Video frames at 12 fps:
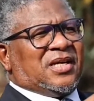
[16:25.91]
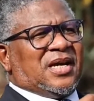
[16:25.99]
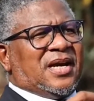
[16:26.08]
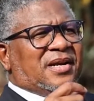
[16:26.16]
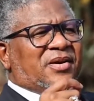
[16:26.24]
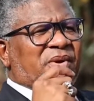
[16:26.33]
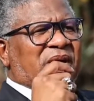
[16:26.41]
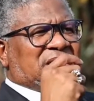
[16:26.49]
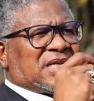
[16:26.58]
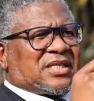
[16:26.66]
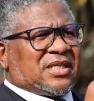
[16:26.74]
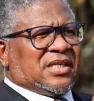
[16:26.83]
and we're
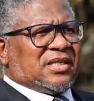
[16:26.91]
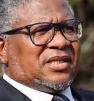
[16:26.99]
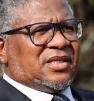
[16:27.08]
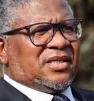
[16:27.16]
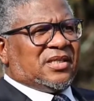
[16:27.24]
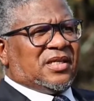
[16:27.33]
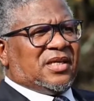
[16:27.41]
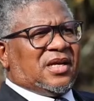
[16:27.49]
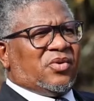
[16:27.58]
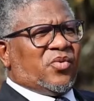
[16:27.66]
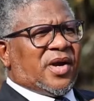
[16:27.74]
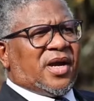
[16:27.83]
succeeding in
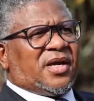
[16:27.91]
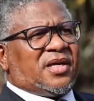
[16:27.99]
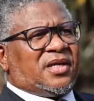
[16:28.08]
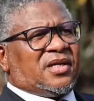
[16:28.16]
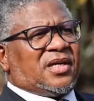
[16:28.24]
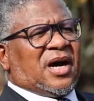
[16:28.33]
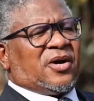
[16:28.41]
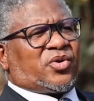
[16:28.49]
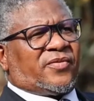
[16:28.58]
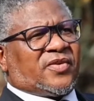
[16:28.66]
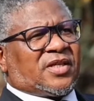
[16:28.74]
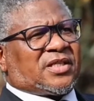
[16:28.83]
a way out
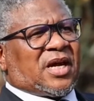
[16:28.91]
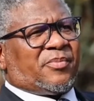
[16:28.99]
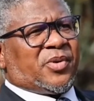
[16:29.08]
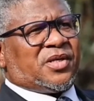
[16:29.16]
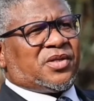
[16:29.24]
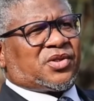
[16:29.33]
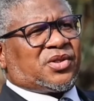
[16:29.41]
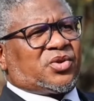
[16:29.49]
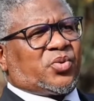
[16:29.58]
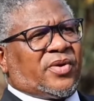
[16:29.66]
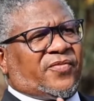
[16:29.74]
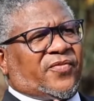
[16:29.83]
of the
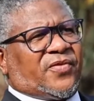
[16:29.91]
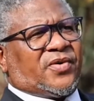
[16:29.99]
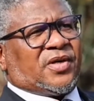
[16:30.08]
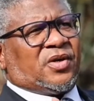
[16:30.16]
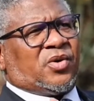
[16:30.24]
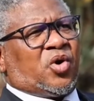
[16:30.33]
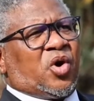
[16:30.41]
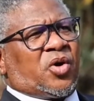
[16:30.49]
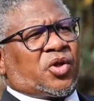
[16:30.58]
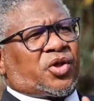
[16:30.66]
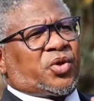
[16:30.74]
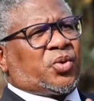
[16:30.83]
turbulences we've
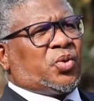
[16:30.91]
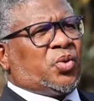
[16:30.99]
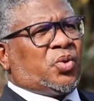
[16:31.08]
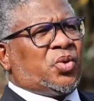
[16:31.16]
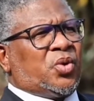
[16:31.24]
gone through